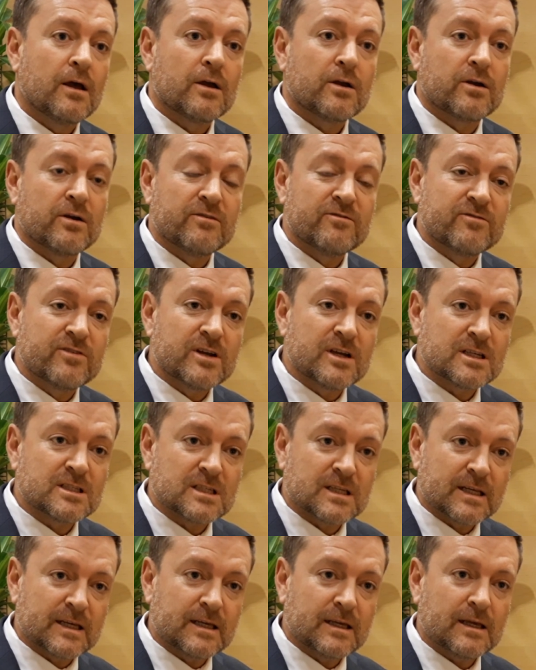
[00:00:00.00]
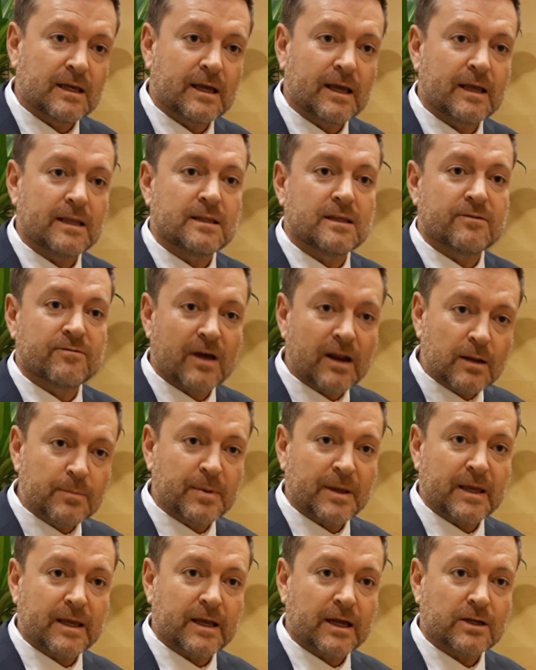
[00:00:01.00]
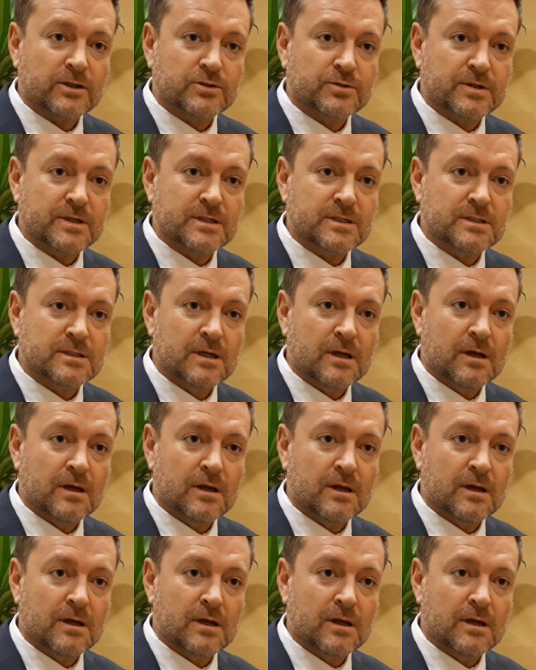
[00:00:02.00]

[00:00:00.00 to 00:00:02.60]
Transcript: Conversely, in developing countries,